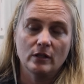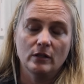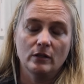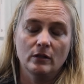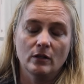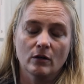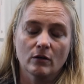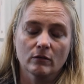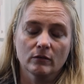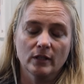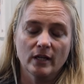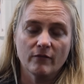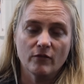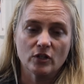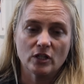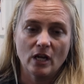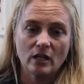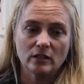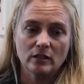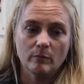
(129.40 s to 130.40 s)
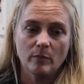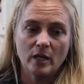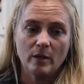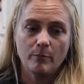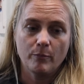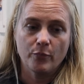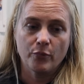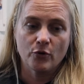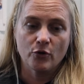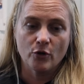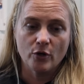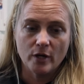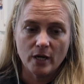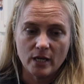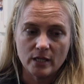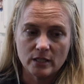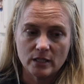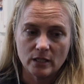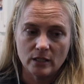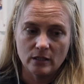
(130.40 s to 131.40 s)
Their livers have to be
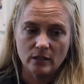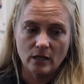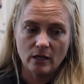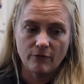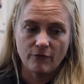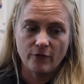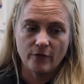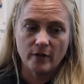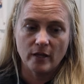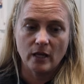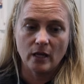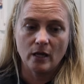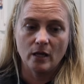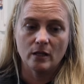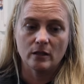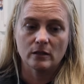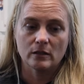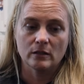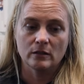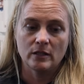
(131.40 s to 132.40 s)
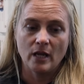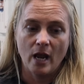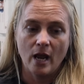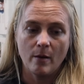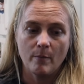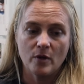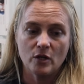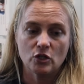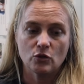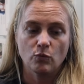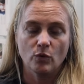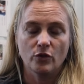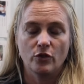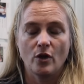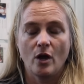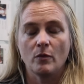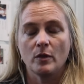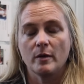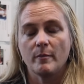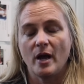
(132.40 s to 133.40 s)
pretty significant damage with
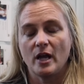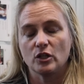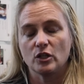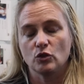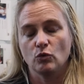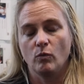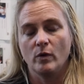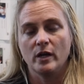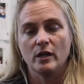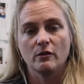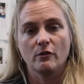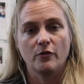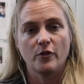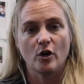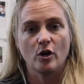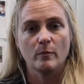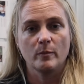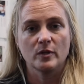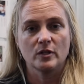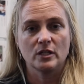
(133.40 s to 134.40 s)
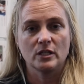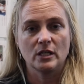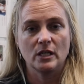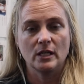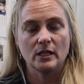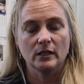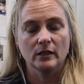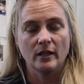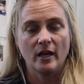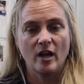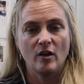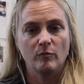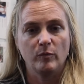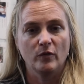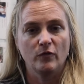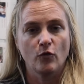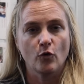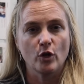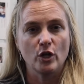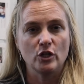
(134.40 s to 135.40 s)
only about 20 to 30% left
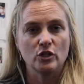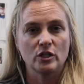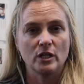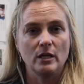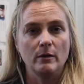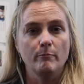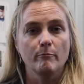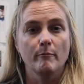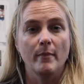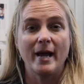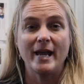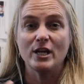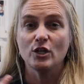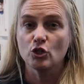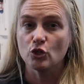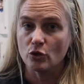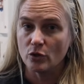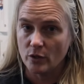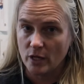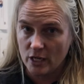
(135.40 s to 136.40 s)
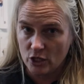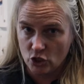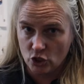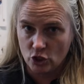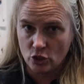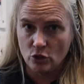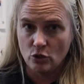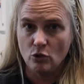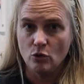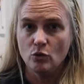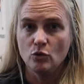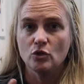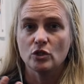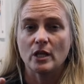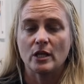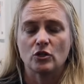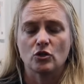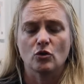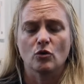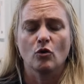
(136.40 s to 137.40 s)
before you see major issues
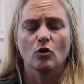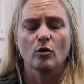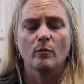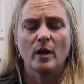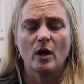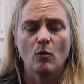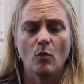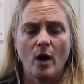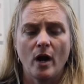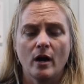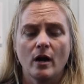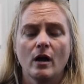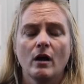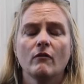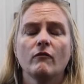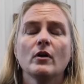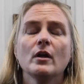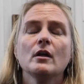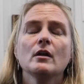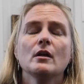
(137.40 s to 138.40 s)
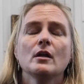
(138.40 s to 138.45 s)
that you're going to be aware of.